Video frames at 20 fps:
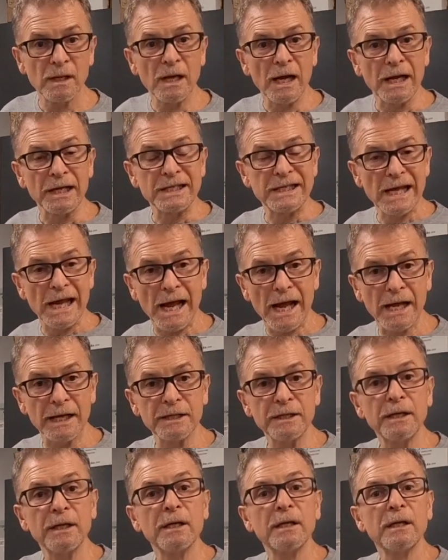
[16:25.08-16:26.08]

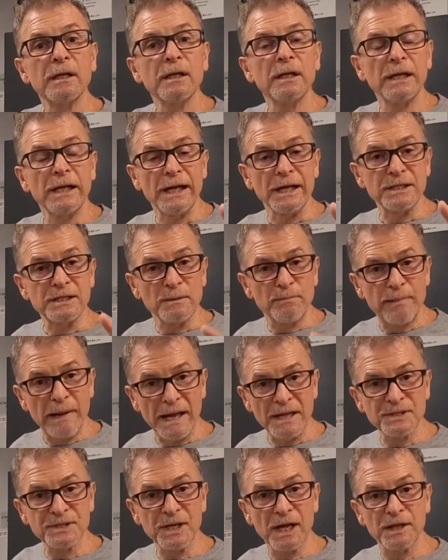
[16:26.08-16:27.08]
Again, it
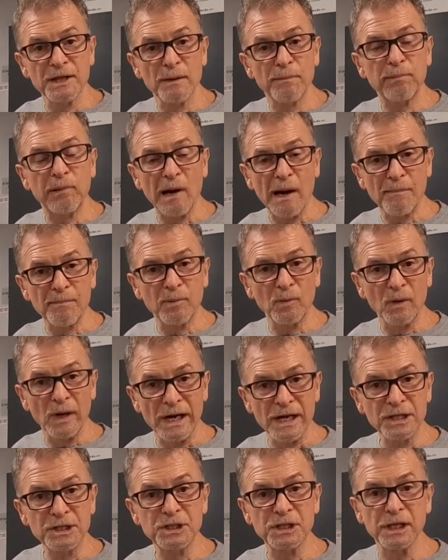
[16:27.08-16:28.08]
depends on the
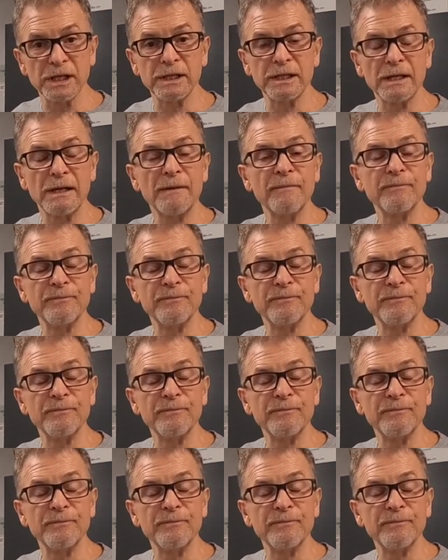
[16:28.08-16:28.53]
preparation